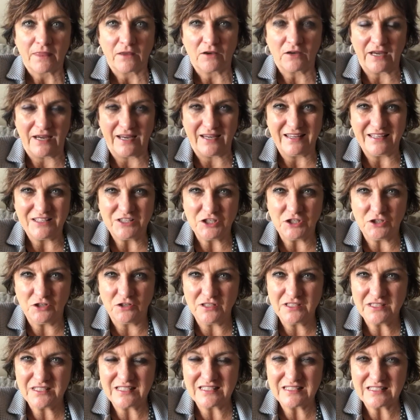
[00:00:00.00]
Okay, do you
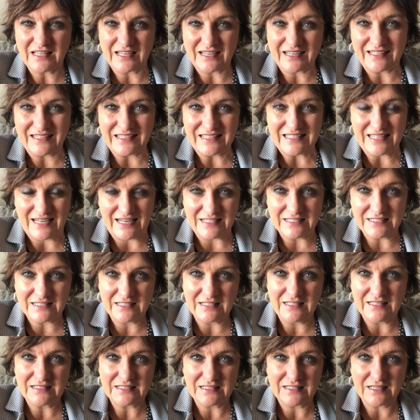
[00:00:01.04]
notice there's like an
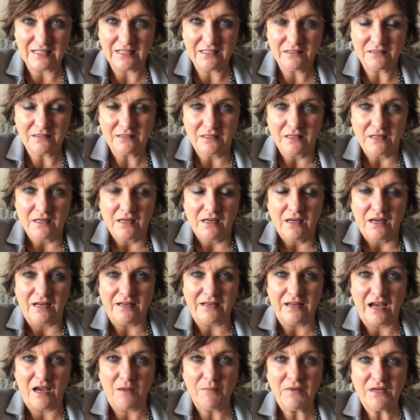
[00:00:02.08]
intensity to that?
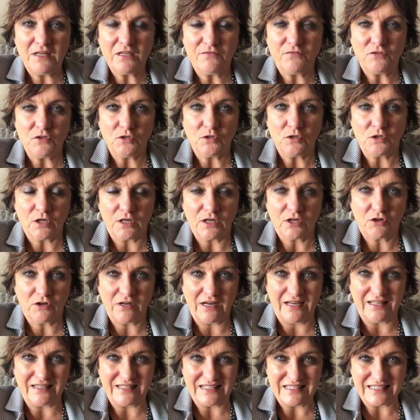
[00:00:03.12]
And how many of you
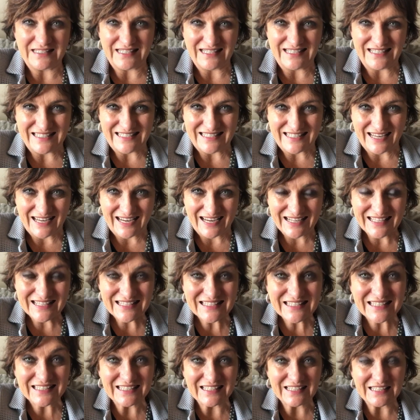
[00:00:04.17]
create this
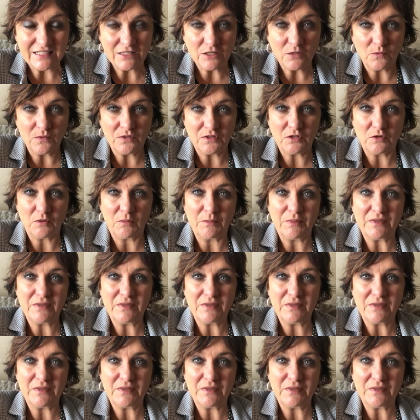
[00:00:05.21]
intensity with your